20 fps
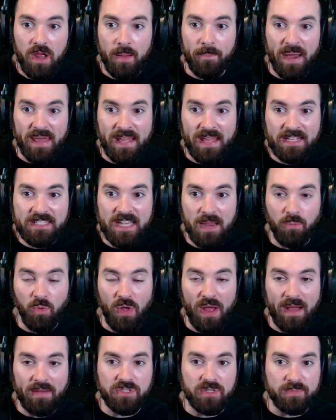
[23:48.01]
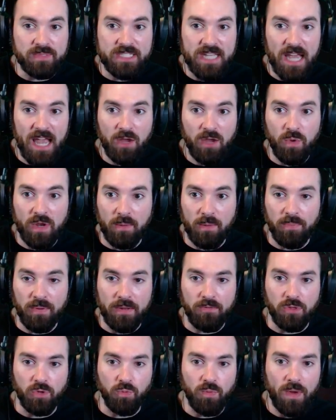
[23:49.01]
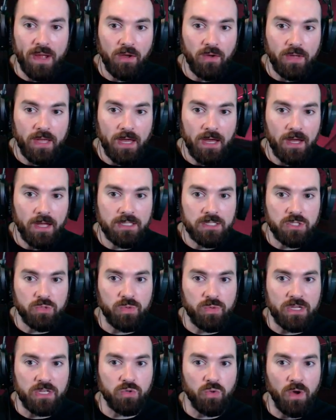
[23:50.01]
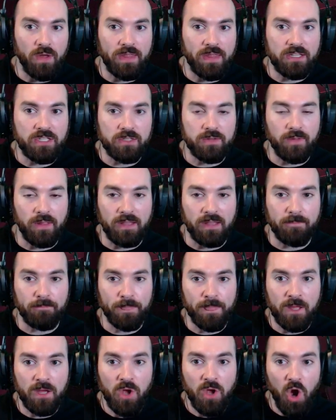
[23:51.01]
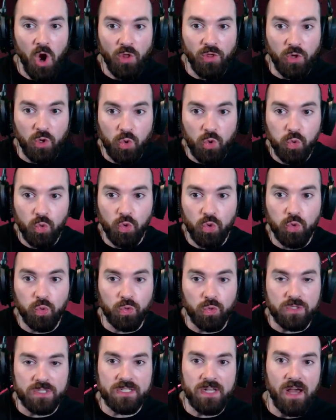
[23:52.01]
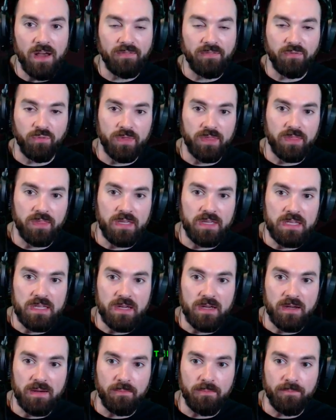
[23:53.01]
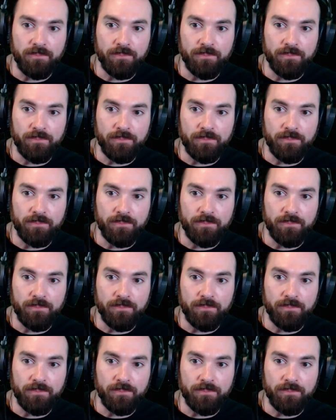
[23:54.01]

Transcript: By that time, we'll have some tech. We could play with the rail guns. We could do all this, like, all the cool, cool stuff with the, uh,